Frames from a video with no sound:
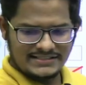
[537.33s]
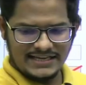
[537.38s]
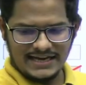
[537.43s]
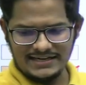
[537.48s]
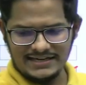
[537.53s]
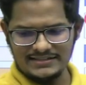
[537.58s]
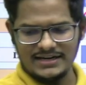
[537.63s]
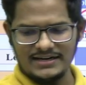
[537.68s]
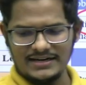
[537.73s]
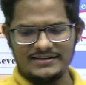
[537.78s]

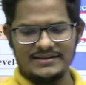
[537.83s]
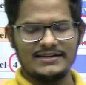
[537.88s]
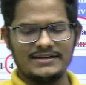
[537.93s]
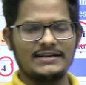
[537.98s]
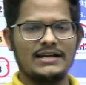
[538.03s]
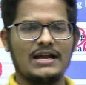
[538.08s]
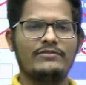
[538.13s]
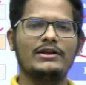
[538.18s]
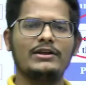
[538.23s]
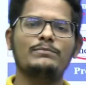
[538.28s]
and that
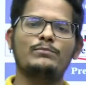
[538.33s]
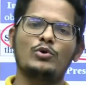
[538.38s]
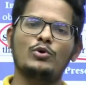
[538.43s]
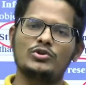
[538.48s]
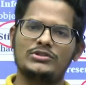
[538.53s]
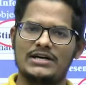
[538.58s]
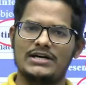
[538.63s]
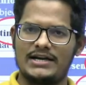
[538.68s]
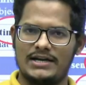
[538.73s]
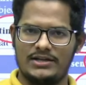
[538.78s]
retrieval
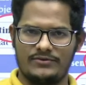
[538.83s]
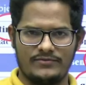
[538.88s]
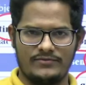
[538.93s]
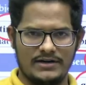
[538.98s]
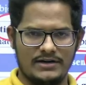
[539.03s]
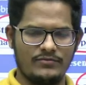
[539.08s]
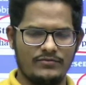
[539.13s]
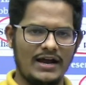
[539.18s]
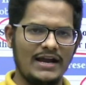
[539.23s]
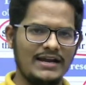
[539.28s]
both are
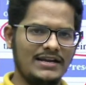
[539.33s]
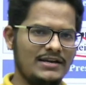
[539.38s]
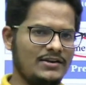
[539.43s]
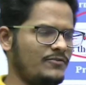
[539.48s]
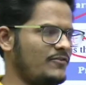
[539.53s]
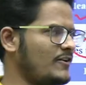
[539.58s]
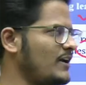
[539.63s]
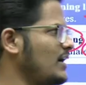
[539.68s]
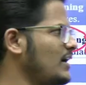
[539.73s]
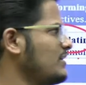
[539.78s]
different. Why
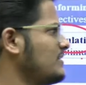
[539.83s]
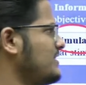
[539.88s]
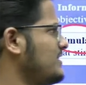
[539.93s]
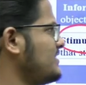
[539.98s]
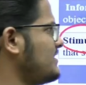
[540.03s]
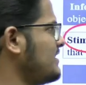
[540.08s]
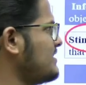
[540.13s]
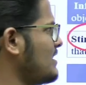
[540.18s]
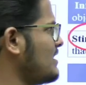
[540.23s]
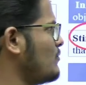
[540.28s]
different?
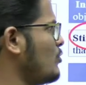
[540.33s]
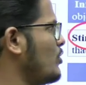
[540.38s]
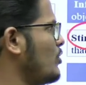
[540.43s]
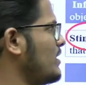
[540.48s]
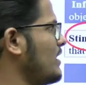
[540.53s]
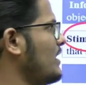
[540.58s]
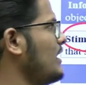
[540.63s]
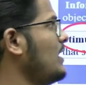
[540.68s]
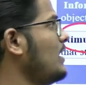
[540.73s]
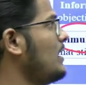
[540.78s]
This is
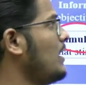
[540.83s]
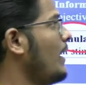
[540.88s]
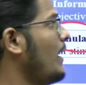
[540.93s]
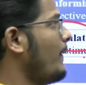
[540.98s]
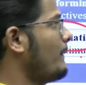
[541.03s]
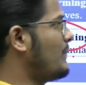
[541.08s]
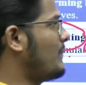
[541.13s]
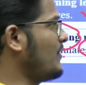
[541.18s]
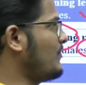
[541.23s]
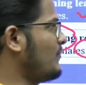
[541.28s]
about
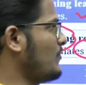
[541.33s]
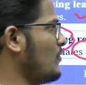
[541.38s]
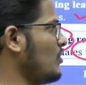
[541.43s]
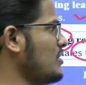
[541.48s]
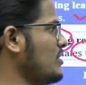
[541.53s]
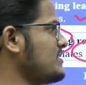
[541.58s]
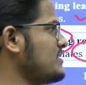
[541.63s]
before